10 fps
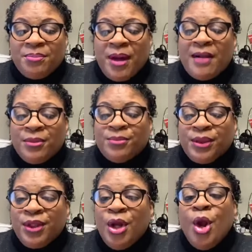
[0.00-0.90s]

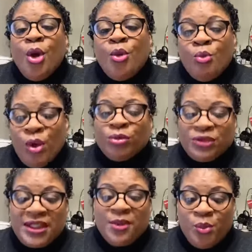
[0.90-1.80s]
probably won't
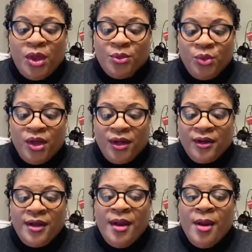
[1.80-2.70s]
say one word.